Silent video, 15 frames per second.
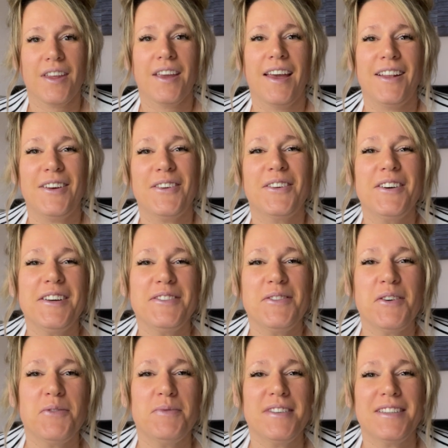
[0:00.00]
Hello guys,
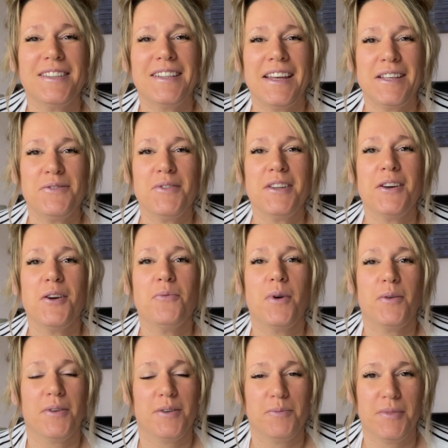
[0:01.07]
welcome to today's video where
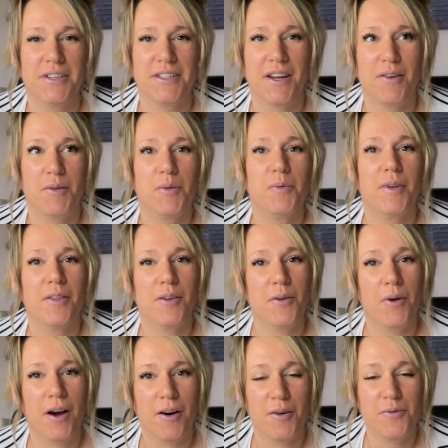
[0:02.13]
we're going to be sharing with you
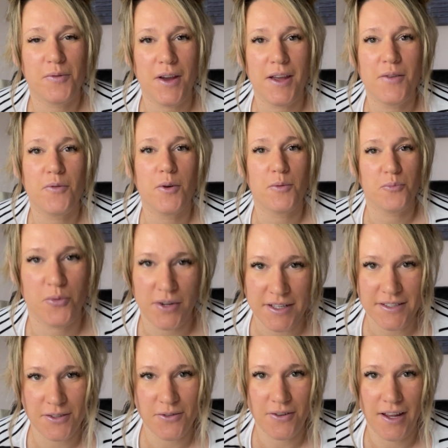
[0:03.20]
our favourite
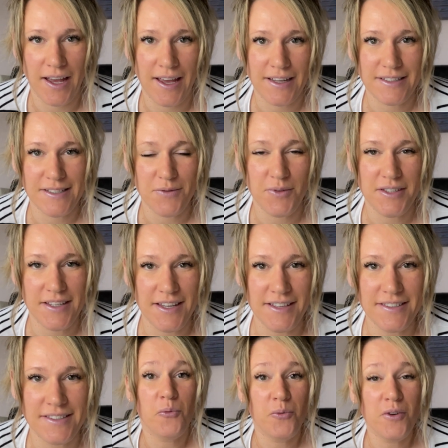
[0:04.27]
preschooler
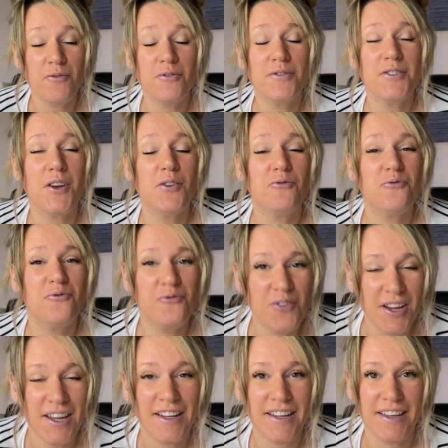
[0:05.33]
activities. We're also
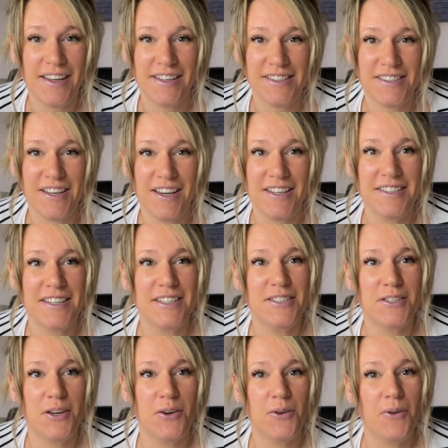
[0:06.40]
really excited
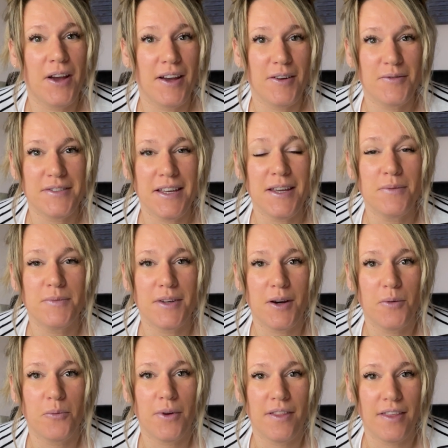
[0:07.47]
to have teamed
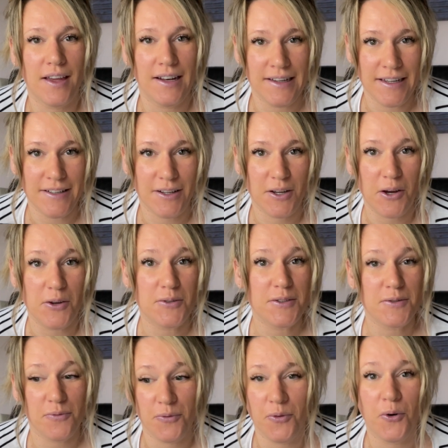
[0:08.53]
up with Alina
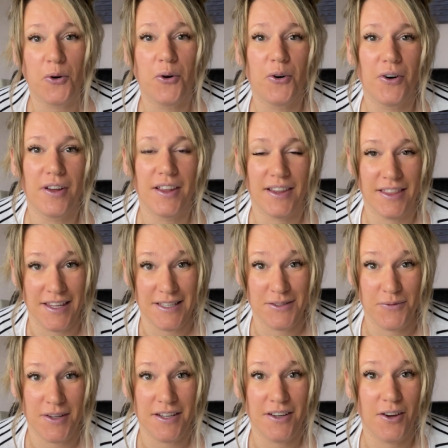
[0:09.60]
Ghost for
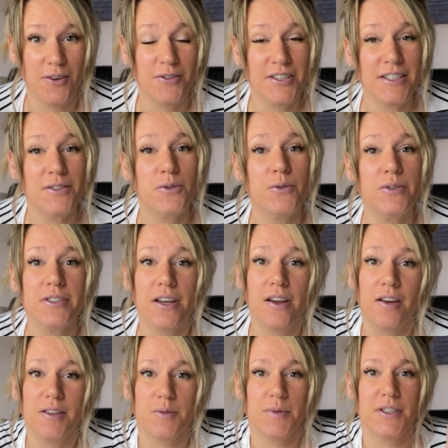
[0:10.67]
this video. She's also
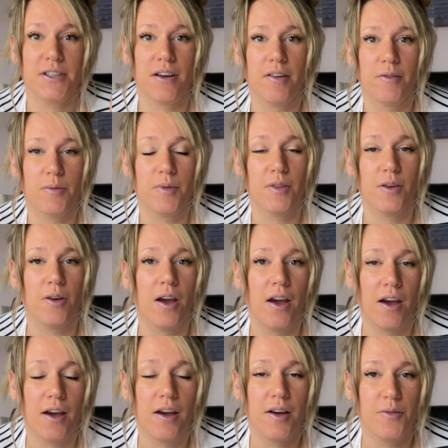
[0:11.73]
going to be sharing with you
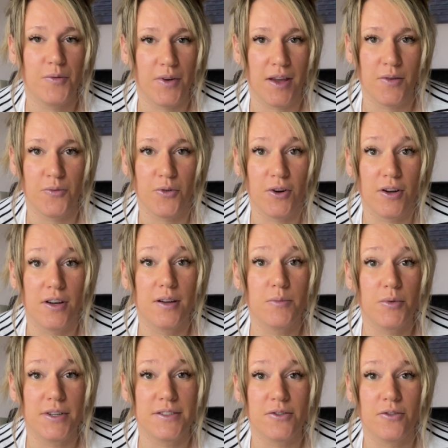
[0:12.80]
her favourite
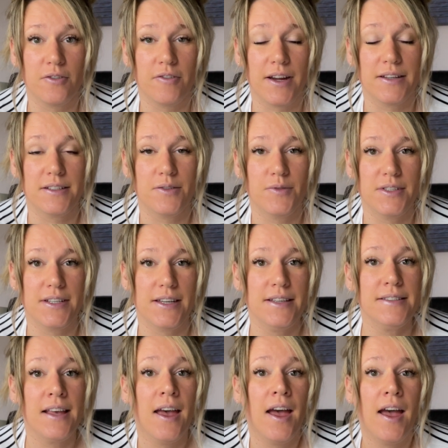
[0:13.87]
preschooler
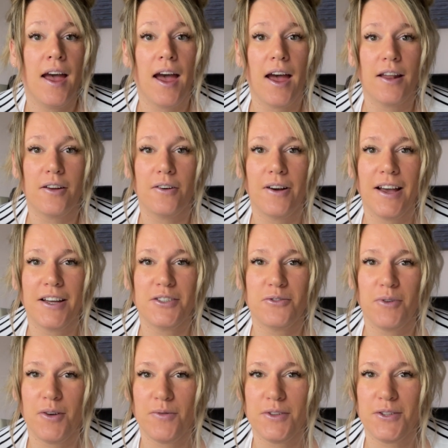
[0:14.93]
activities, and I'll hand you
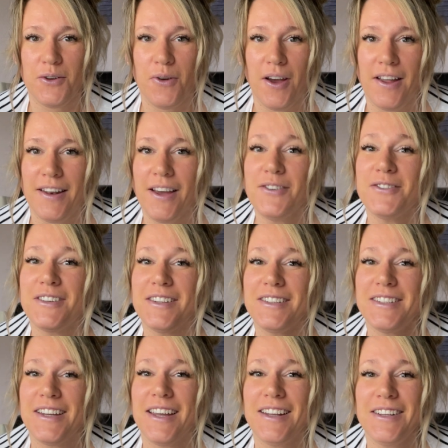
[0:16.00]
over to her now so that
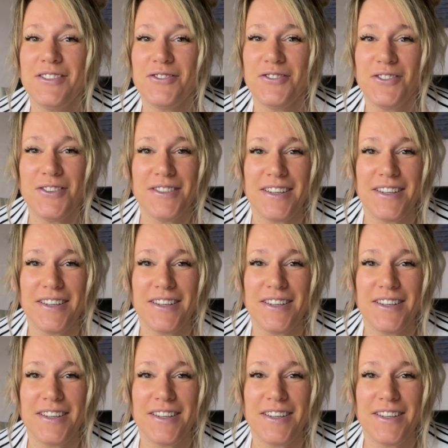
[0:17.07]
she can introduce